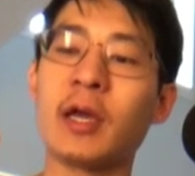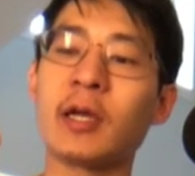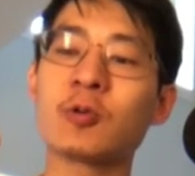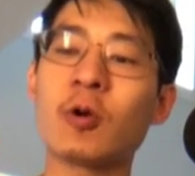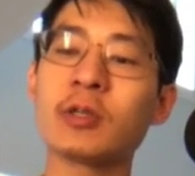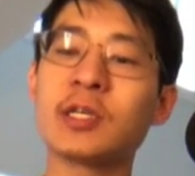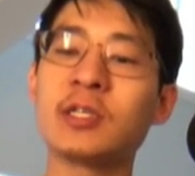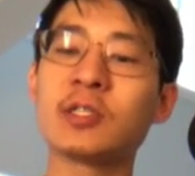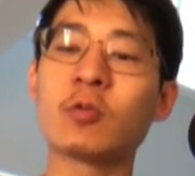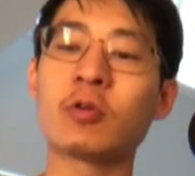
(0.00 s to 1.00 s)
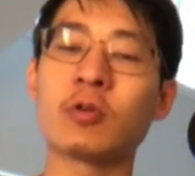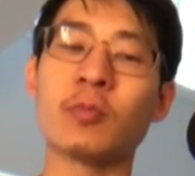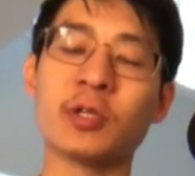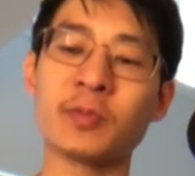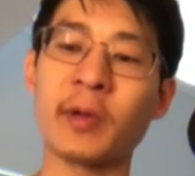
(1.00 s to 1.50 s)
as well as historical
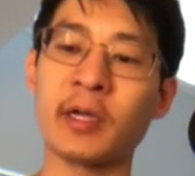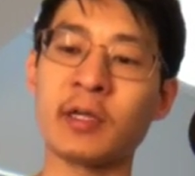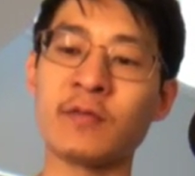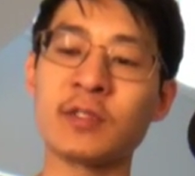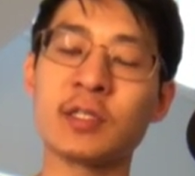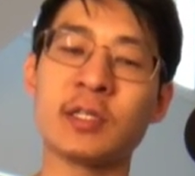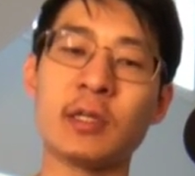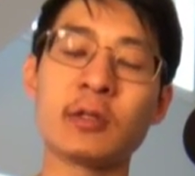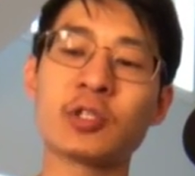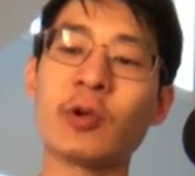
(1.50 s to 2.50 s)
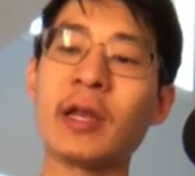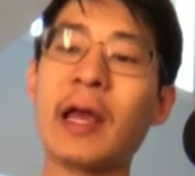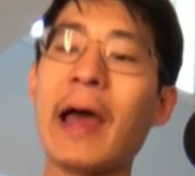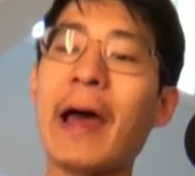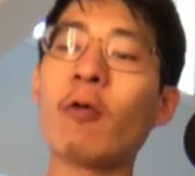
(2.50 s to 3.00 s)
perspectives to illustrate
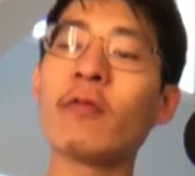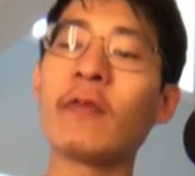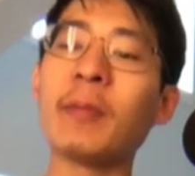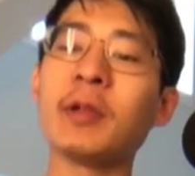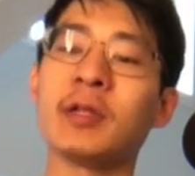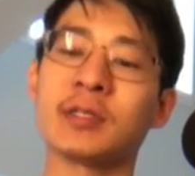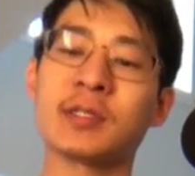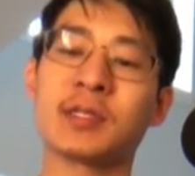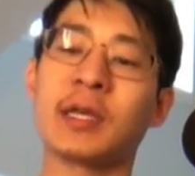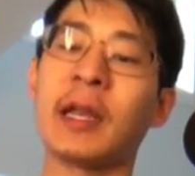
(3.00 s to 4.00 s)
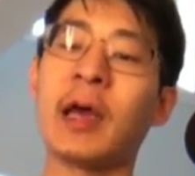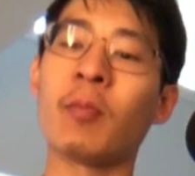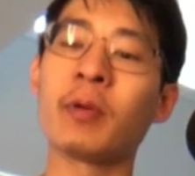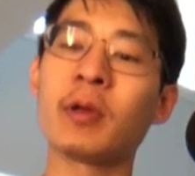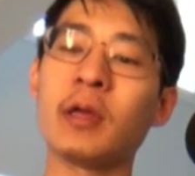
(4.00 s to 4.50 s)
how feminists can
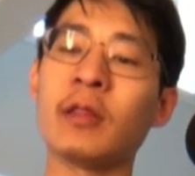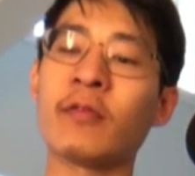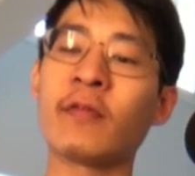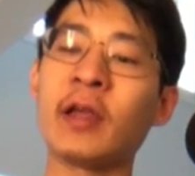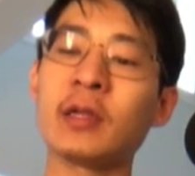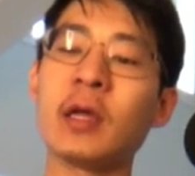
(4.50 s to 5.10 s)
help in the fight